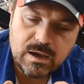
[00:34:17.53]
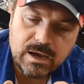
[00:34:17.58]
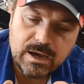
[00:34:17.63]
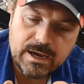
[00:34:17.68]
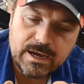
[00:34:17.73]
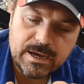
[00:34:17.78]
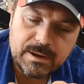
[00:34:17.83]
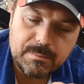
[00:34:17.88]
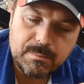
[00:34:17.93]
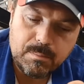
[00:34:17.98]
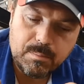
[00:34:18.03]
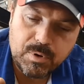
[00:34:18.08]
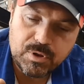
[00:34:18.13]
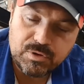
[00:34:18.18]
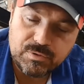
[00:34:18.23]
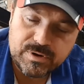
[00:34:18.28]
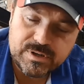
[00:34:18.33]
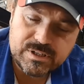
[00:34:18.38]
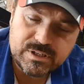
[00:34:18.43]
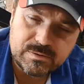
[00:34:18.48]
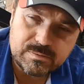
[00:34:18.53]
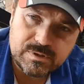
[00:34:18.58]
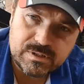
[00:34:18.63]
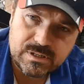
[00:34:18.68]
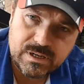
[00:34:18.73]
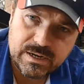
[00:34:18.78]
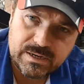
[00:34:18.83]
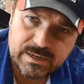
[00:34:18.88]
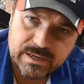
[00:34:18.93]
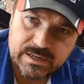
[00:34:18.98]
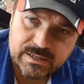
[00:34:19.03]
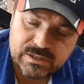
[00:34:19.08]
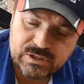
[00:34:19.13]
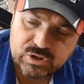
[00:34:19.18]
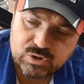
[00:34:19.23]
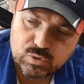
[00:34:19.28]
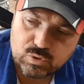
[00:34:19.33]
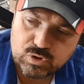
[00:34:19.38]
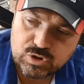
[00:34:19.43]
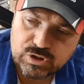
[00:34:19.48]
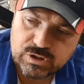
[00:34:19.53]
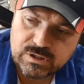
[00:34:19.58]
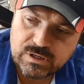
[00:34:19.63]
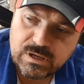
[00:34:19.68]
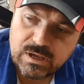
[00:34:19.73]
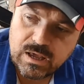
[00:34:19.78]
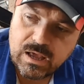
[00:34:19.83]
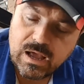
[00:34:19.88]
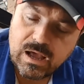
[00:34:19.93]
But there is some slight heat distortion.